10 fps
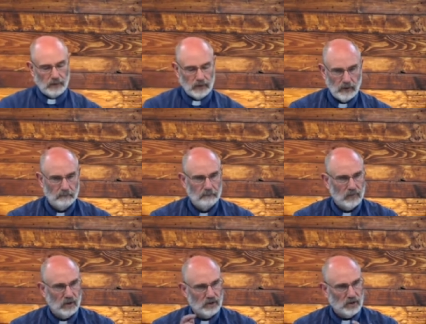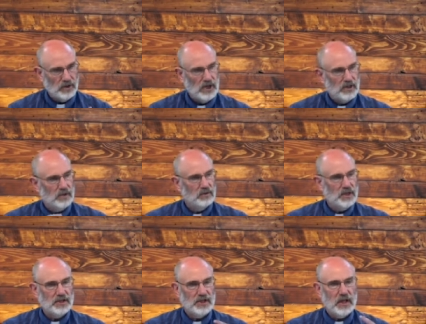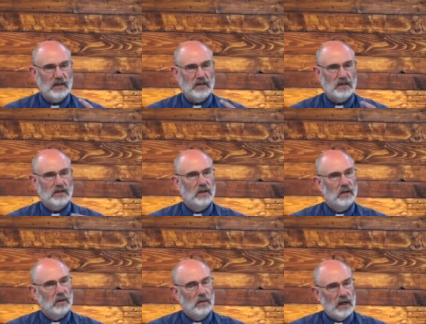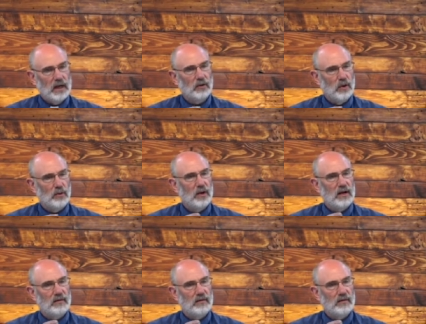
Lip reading: Okay, so she's seeing this in her own life.